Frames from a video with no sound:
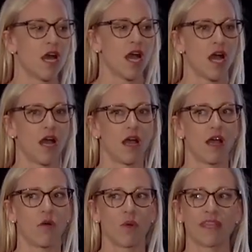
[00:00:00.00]
Uh,
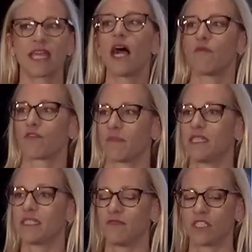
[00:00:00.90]
where they come from,
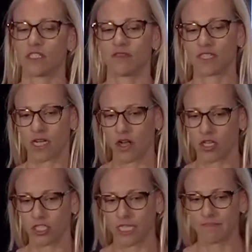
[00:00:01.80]
this division of
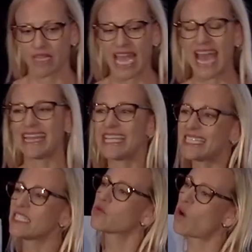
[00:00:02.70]
psychology. And this
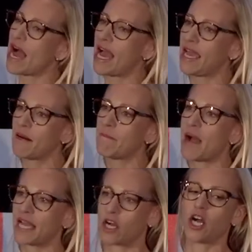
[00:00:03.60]
is why
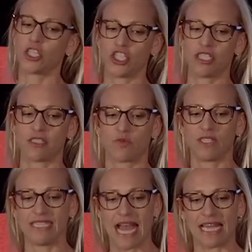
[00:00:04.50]
my conscience was
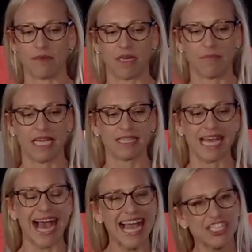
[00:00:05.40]
nagging me, because
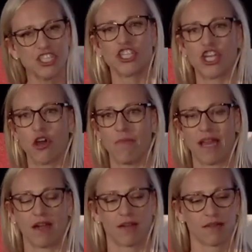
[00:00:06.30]
I should know
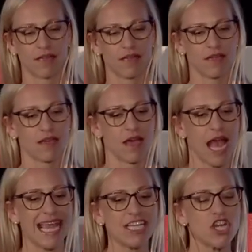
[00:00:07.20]
better.
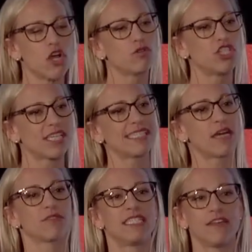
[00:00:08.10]
I know just how
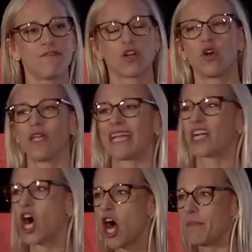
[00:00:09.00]
difficult and
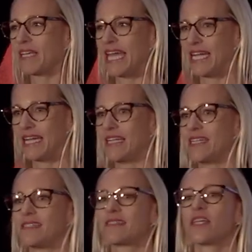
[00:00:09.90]
complicated it
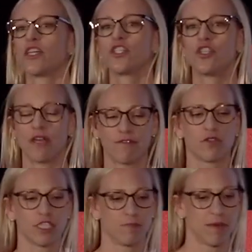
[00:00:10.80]
is to
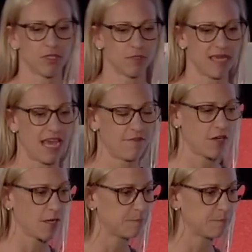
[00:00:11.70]
influence people's behavior.